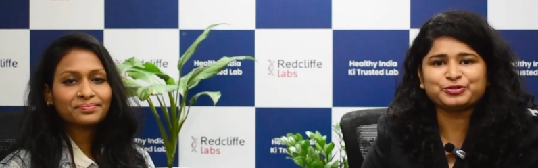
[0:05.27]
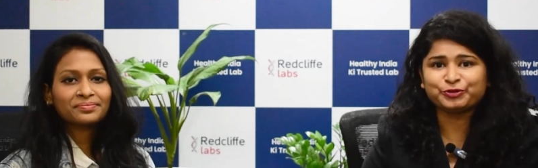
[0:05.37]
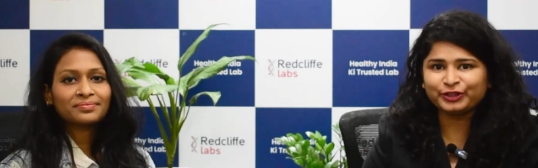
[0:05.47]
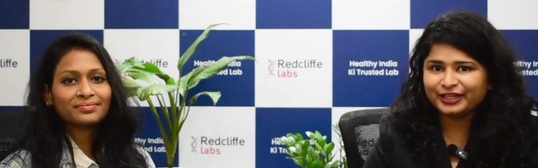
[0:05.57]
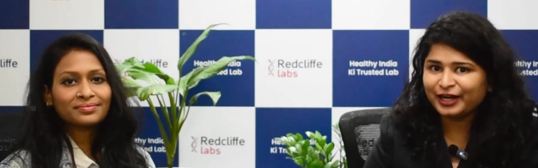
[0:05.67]

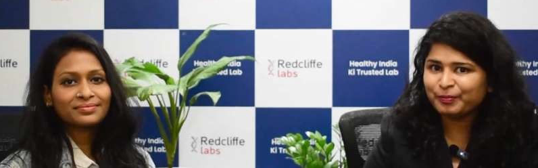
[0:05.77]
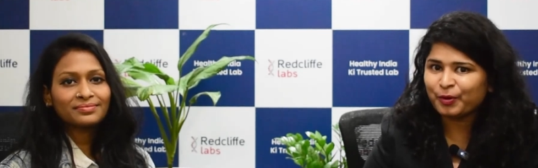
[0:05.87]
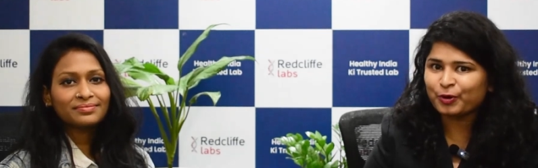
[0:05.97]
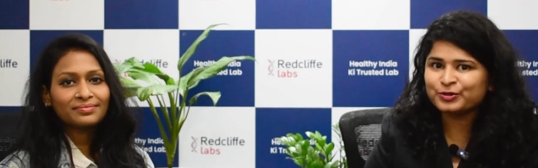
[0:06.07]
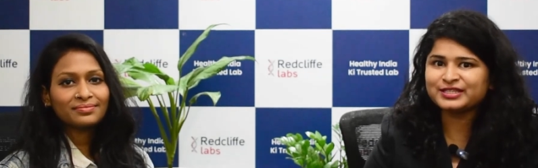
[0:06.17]
Speaker 1: is Ritika
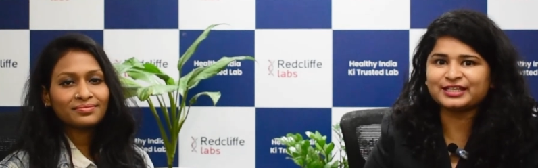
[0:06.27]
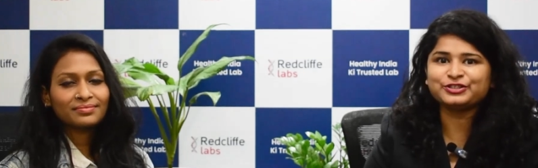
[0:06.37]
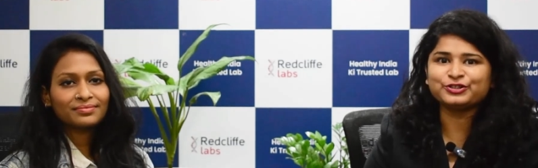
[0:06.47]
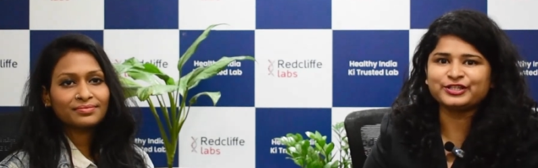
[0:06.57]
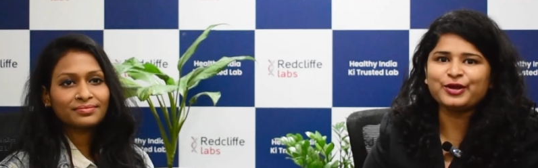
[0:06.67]
Bose
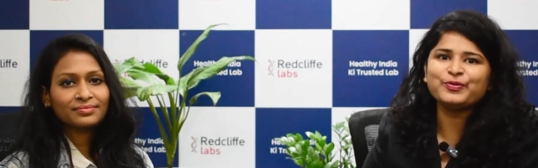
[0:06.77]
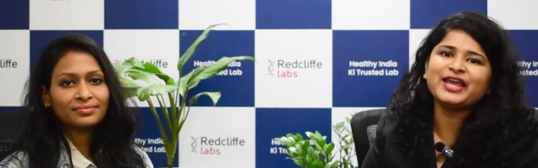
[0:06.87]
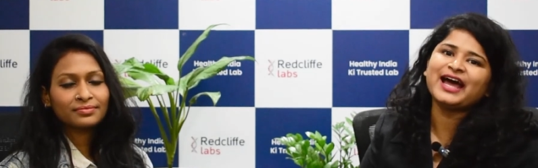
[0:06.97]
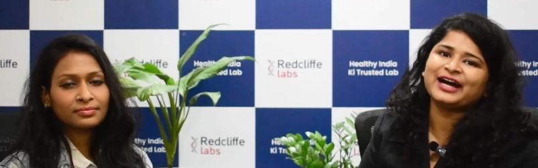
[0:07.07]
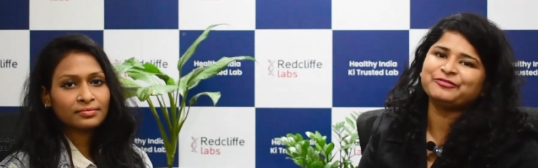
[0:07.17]
and today
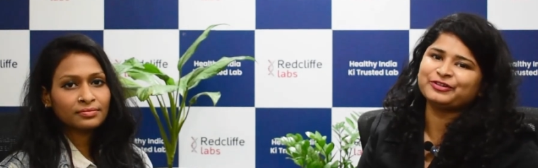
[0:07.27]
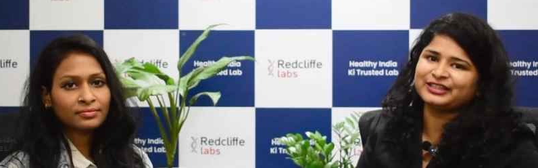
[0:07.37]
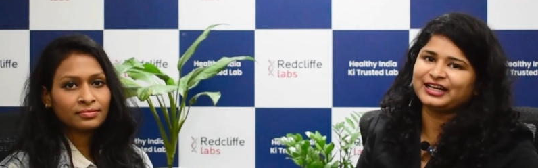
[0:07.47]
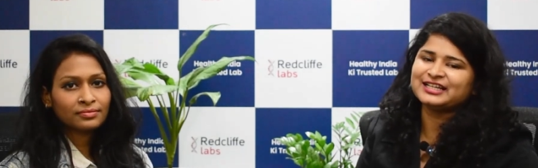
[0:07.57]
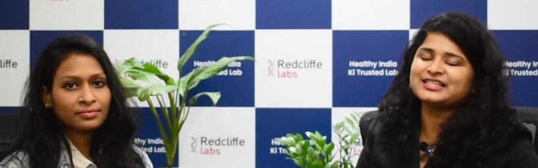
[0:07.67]
we have
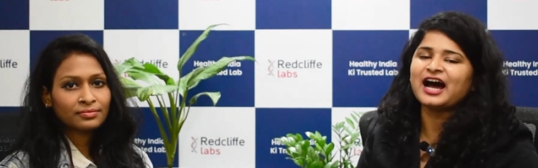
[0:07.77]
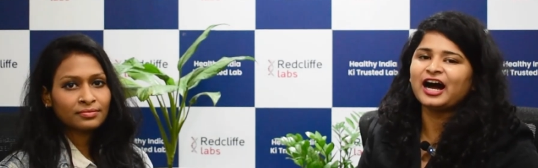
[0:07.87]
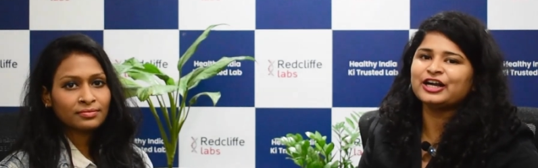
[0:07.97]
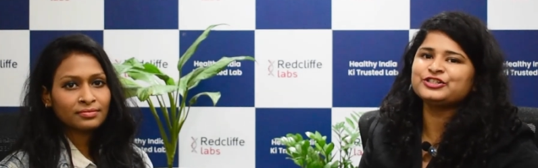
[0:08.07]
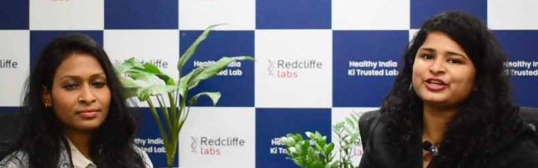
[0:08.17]
with us
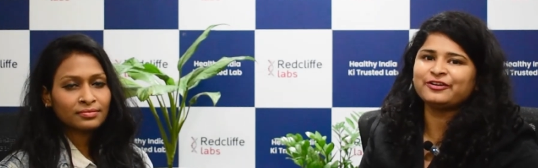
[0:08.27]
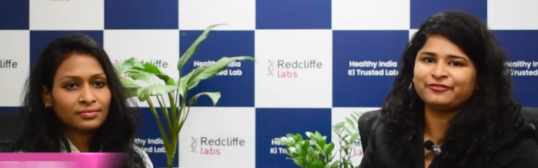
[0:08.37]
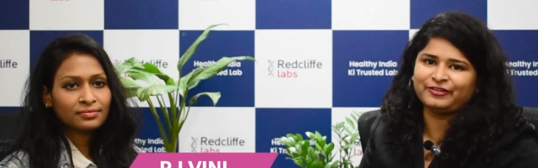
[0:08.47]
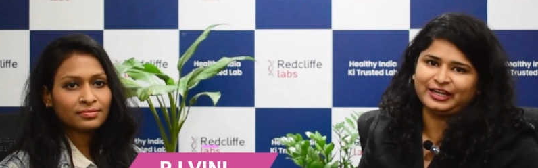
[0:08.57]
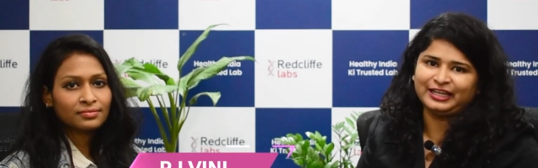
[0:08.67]

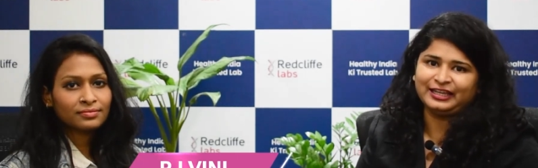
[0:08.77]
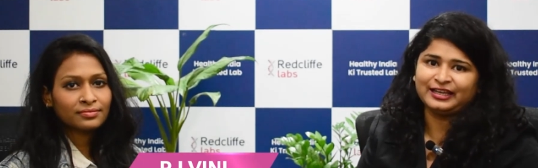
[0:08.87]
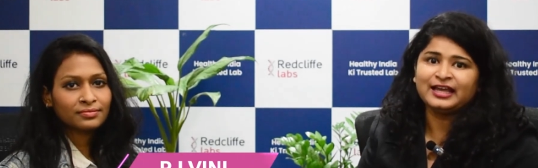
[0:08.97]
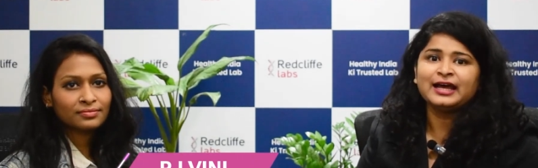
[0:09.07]
RJ Vini,